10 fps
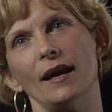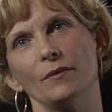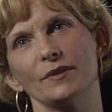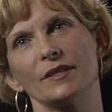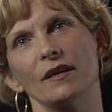I
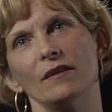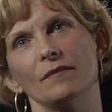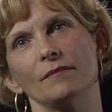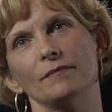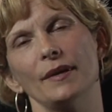always
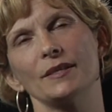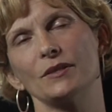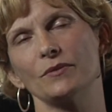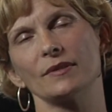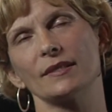tell my
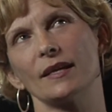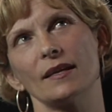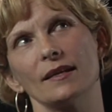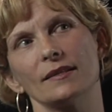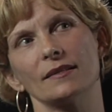students
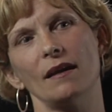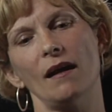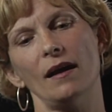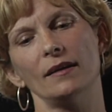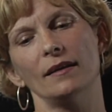that it's
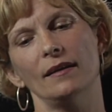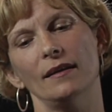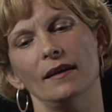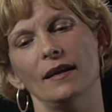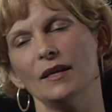not,
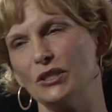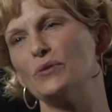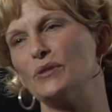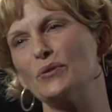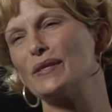
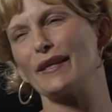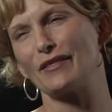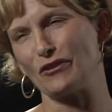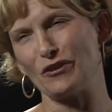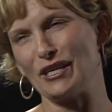you
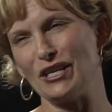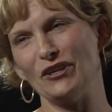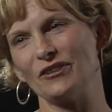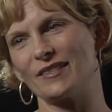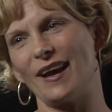said 30
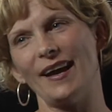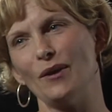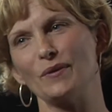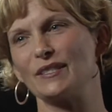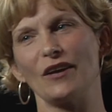years. I
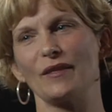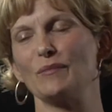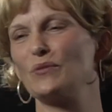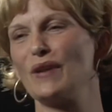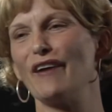always tell
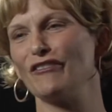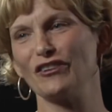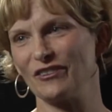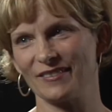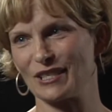them you
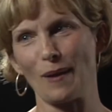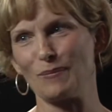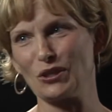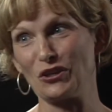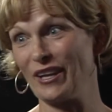never stop
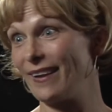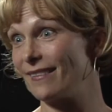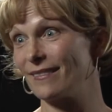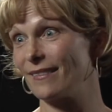learning.